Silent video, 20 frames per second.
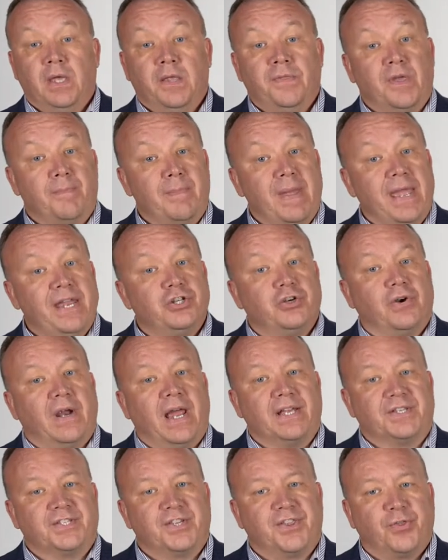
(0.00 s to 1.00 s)
The major
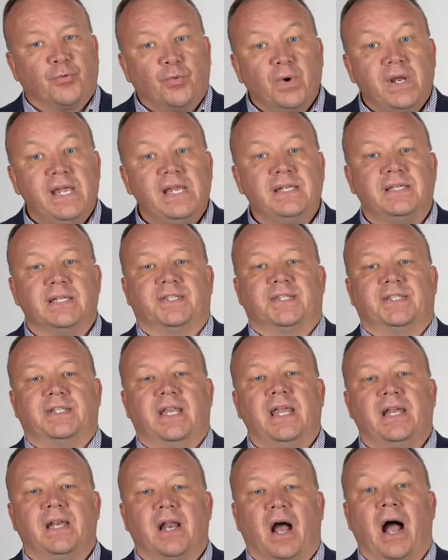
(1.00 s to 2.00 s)
has 3
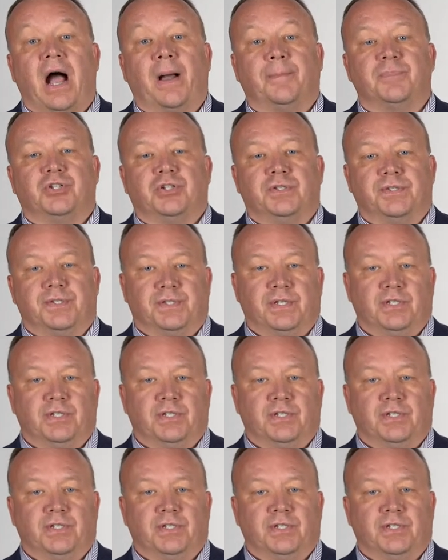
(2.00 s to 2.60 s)
distinct options